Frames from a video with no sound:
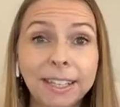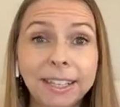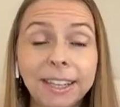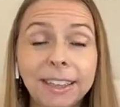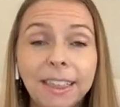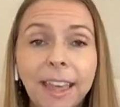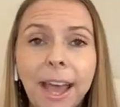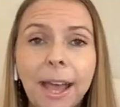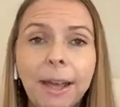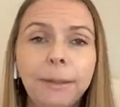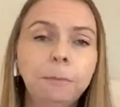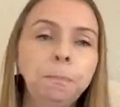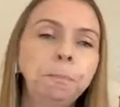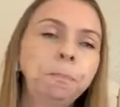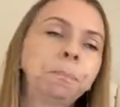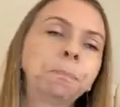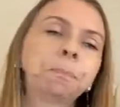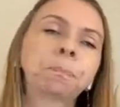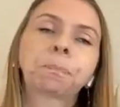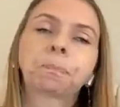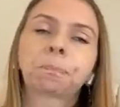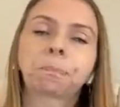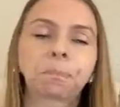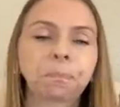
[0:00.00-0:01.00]
to that,
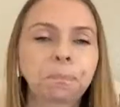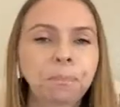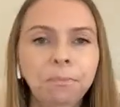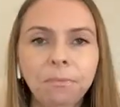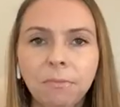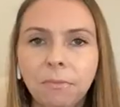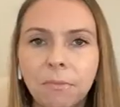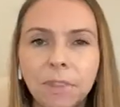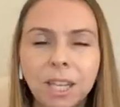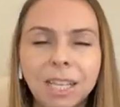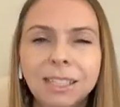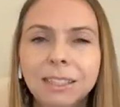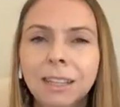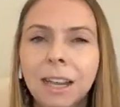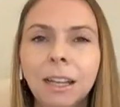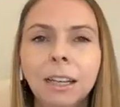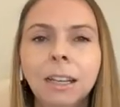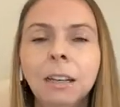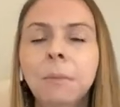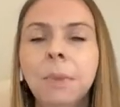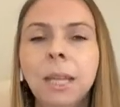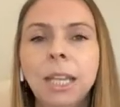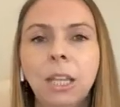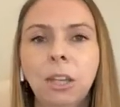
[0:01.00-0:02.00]
it's not going
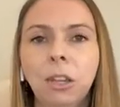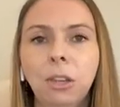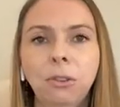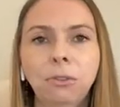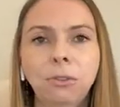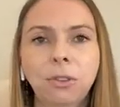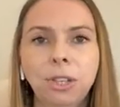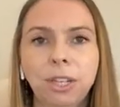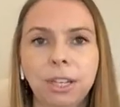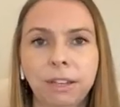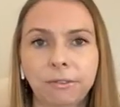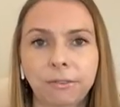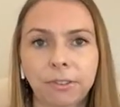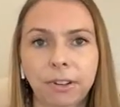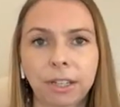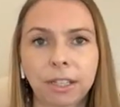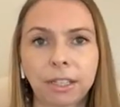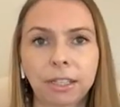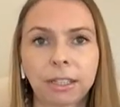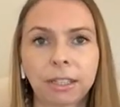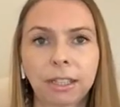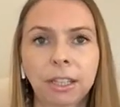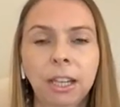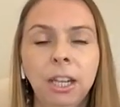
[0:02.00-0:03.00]
to make a huge
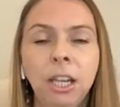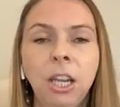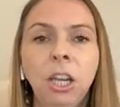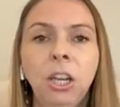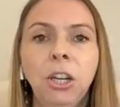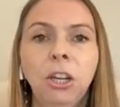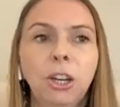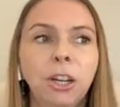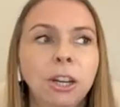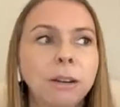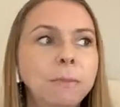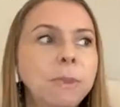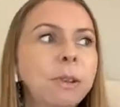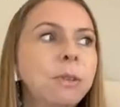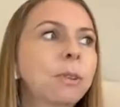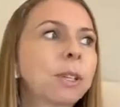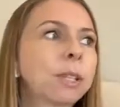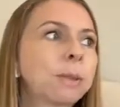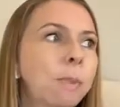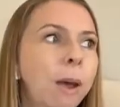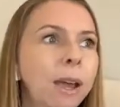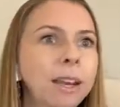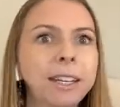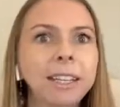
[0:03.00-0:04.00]
difference. You're going to be
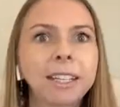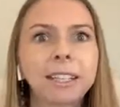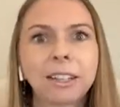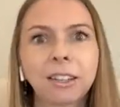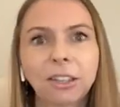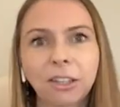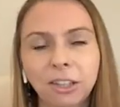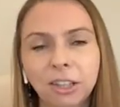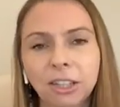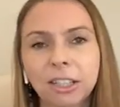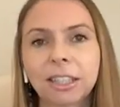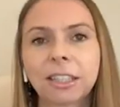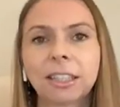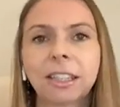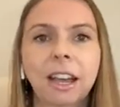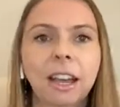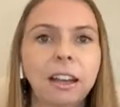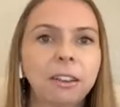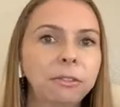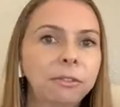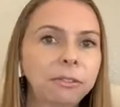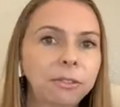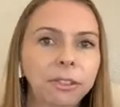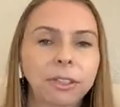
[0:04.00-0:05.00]
responding to the good
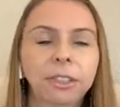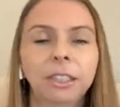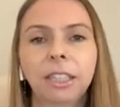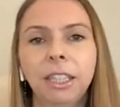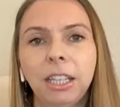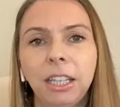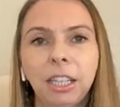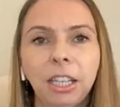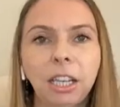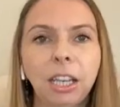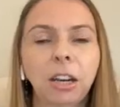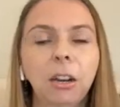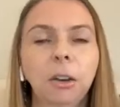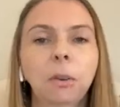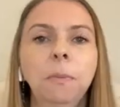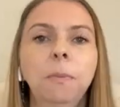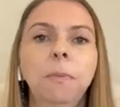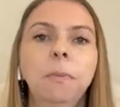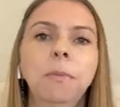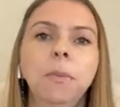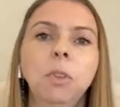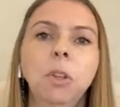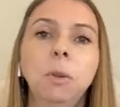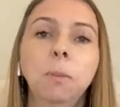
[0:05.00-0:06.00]
stuff,
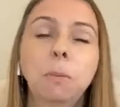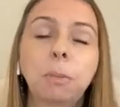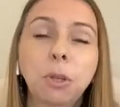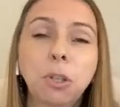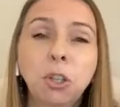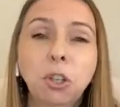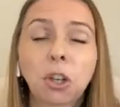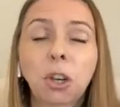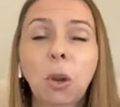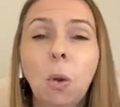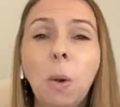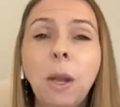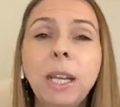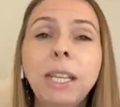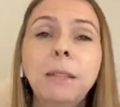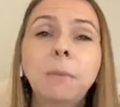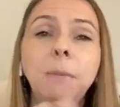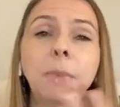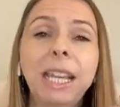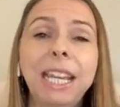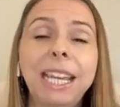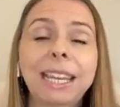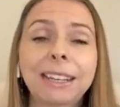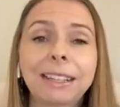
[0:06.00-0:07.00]
but you're going to
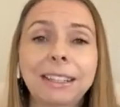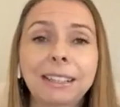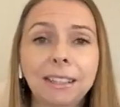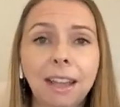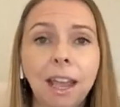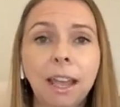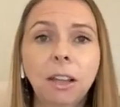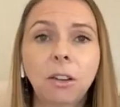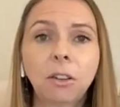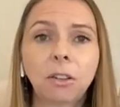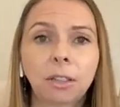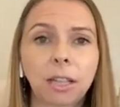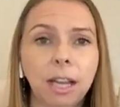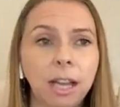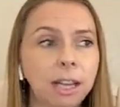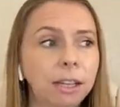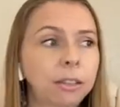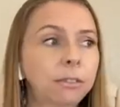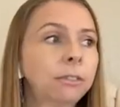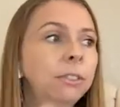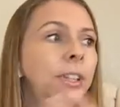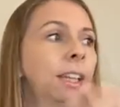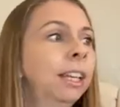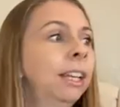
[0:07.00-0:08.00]
be in a cycle
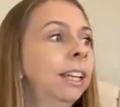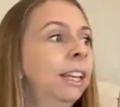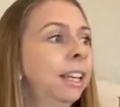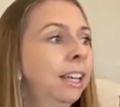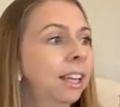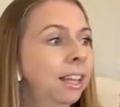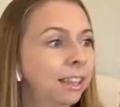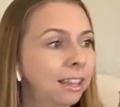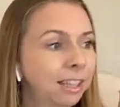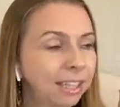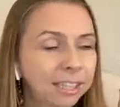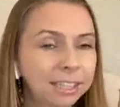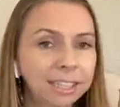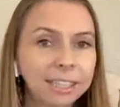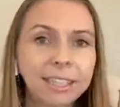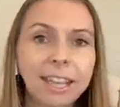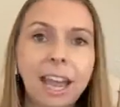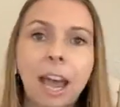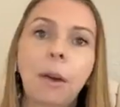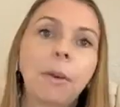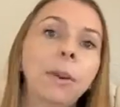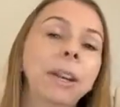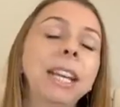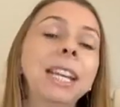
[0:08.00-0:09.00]
of this is
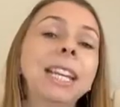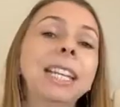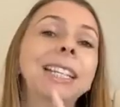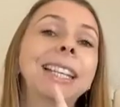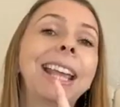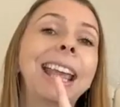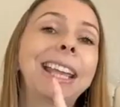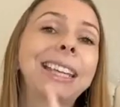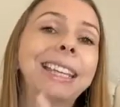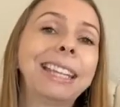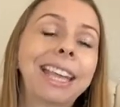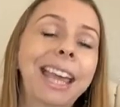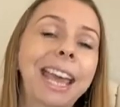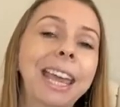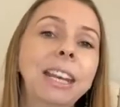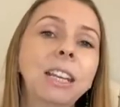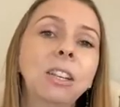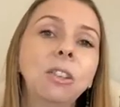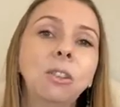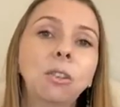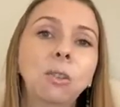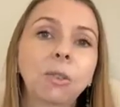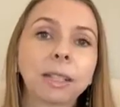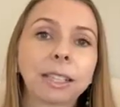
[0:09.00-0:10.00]
how it is, and get
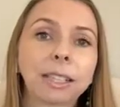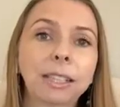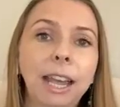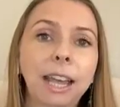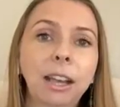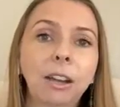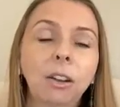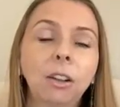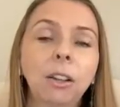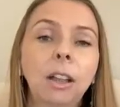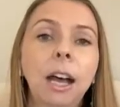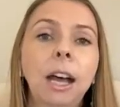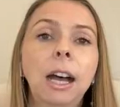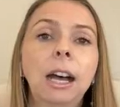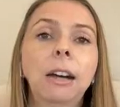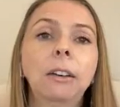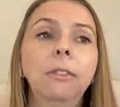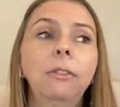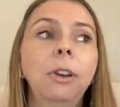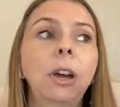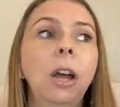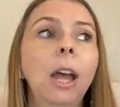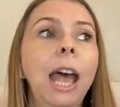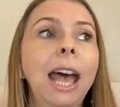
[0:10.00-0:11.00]
into a cycle
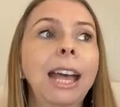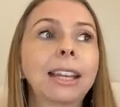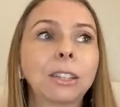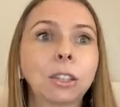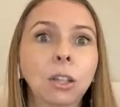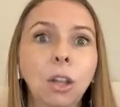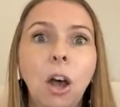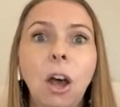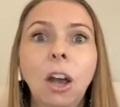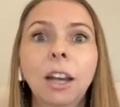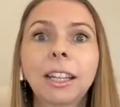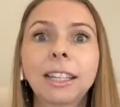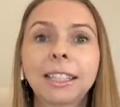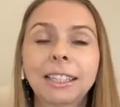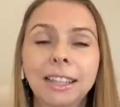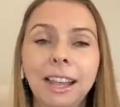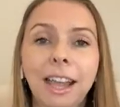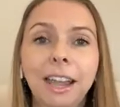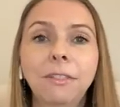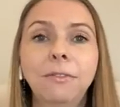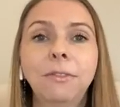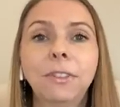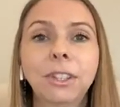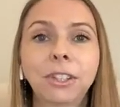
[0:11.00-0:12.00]
of as long as
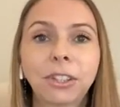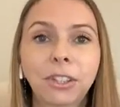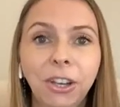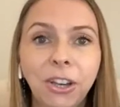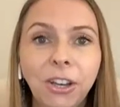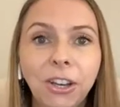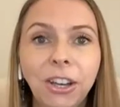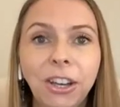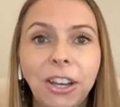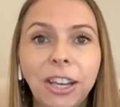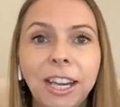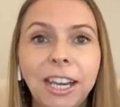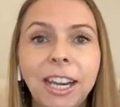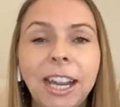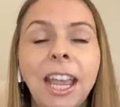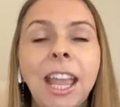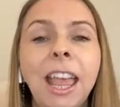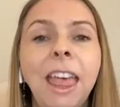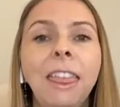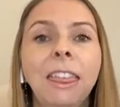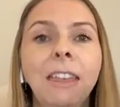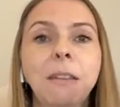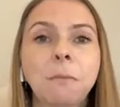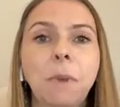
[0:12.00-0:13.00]
life is good,
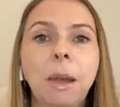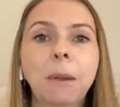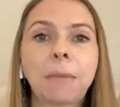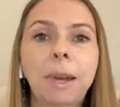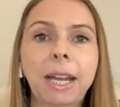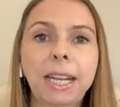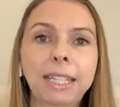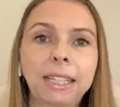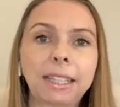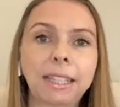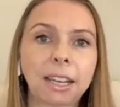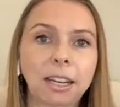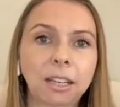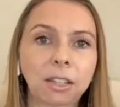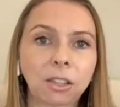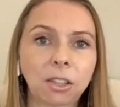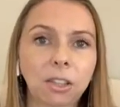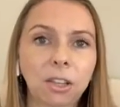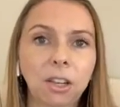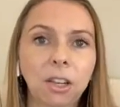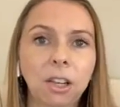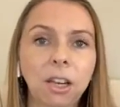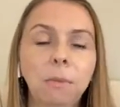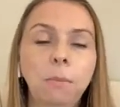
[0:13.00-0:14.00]
then my mindset is
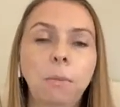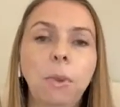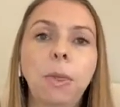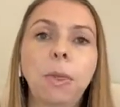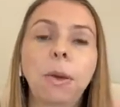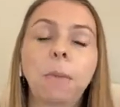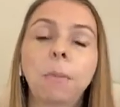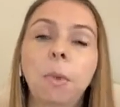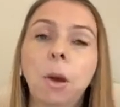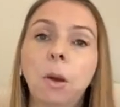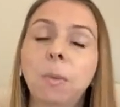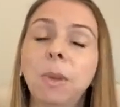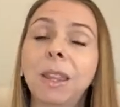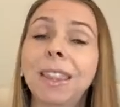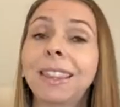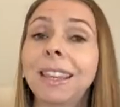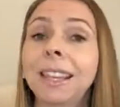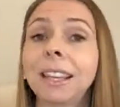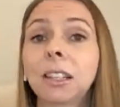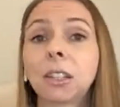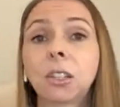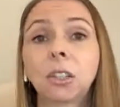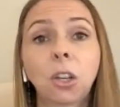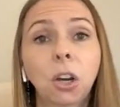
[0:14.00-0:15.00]
good. But the moment
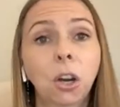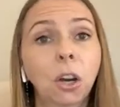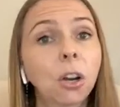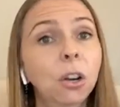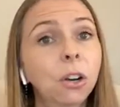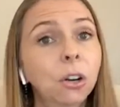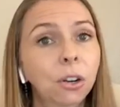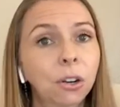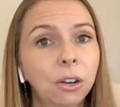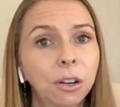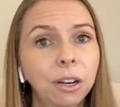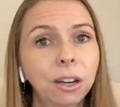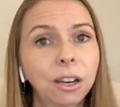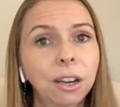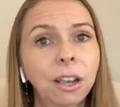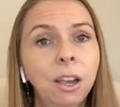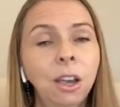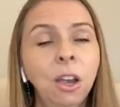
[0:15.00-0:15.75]
things turn